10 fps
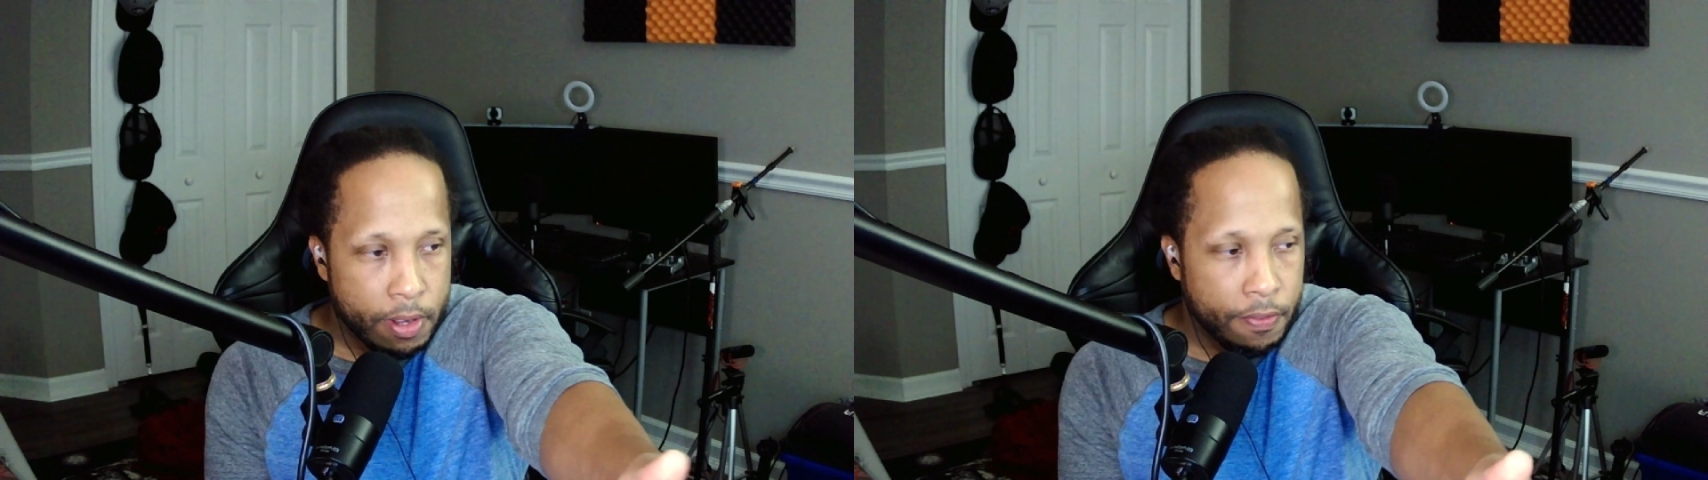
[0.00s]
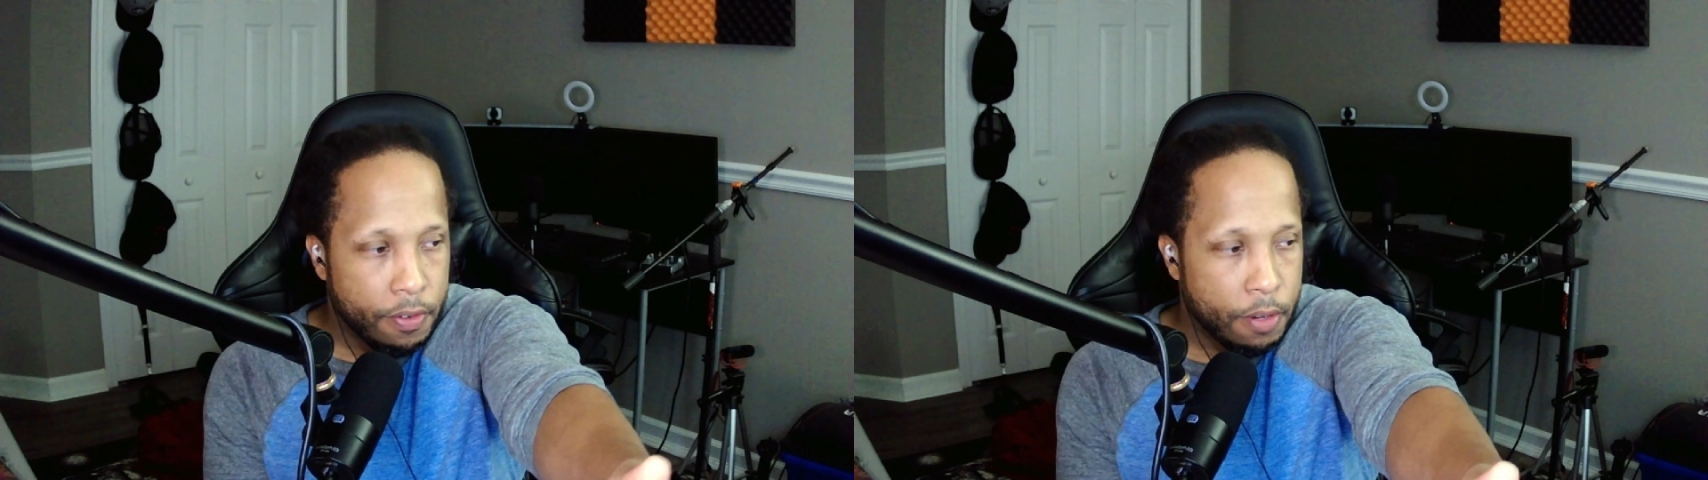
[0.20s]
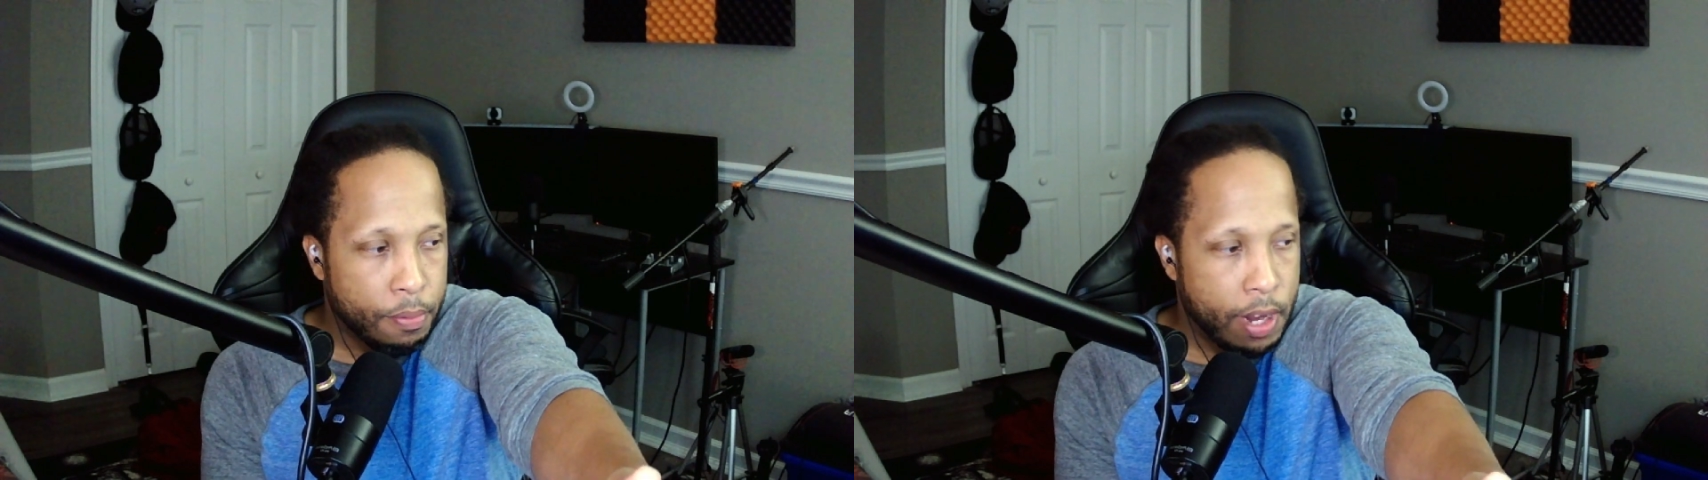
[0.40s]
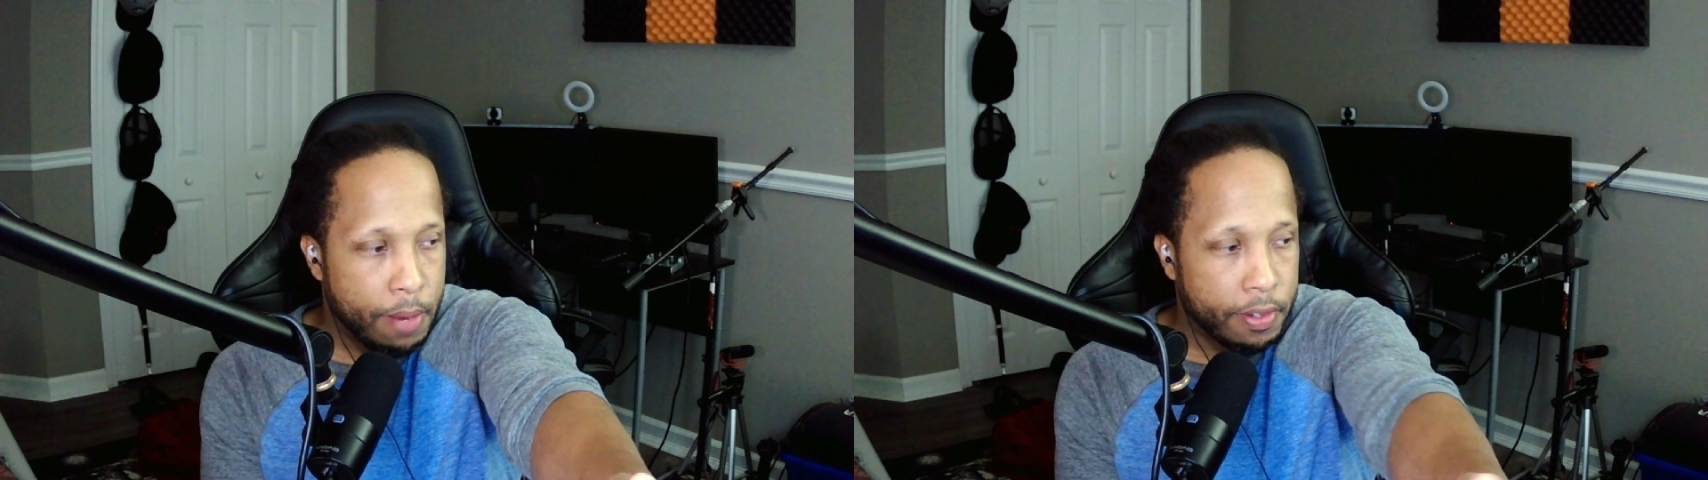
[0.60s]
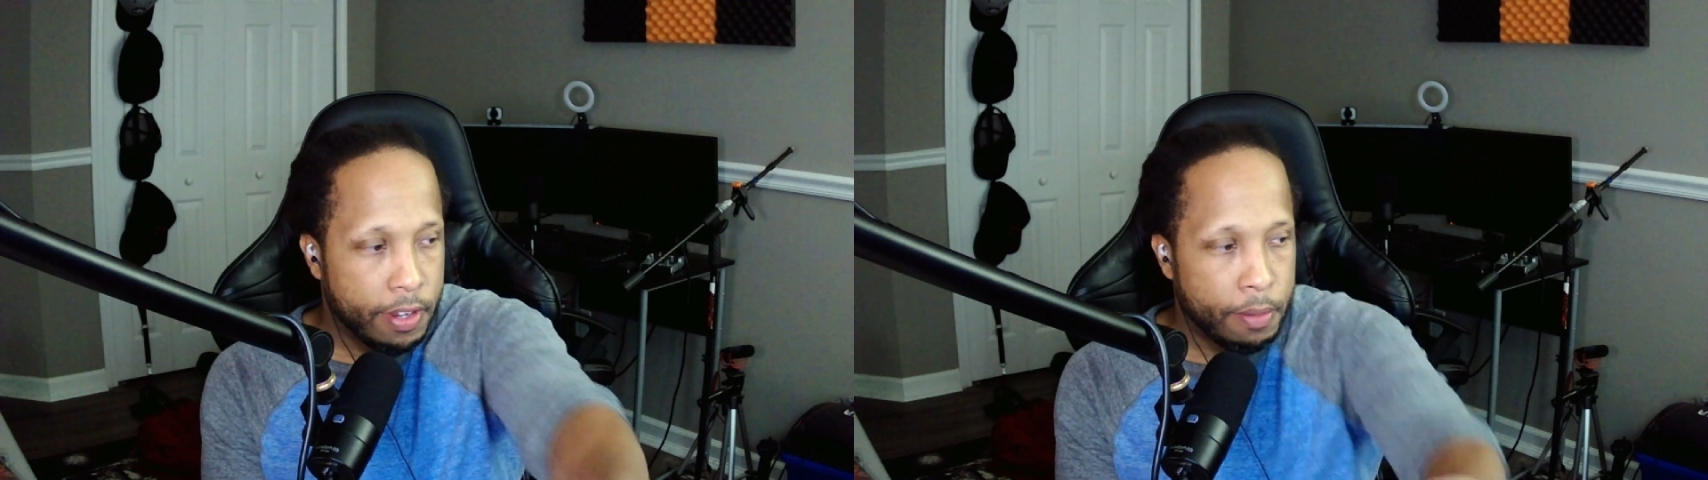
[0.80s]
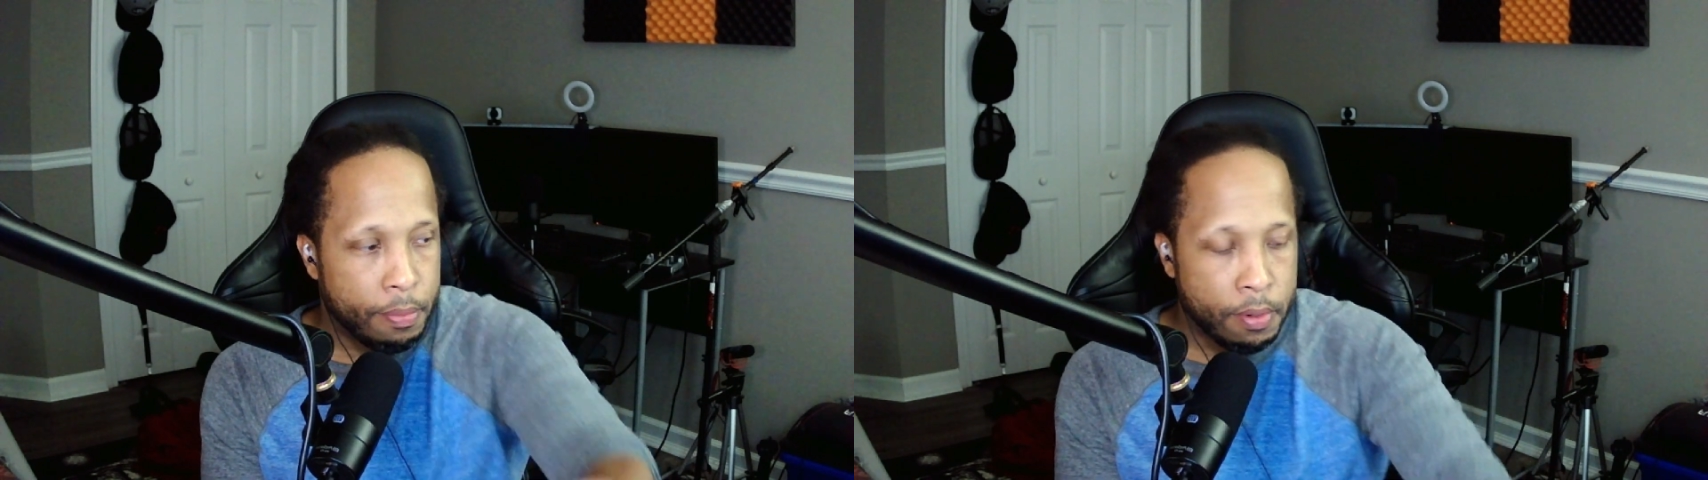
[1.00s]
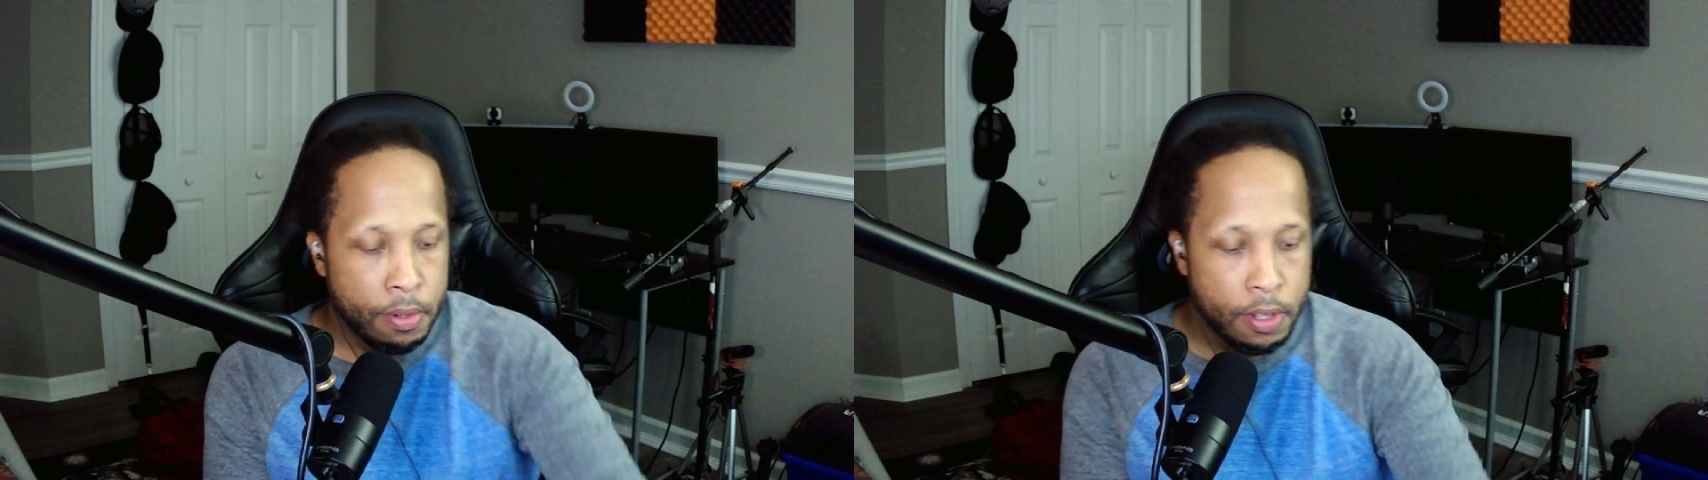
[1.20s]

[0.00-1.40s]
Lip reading: for a prime example.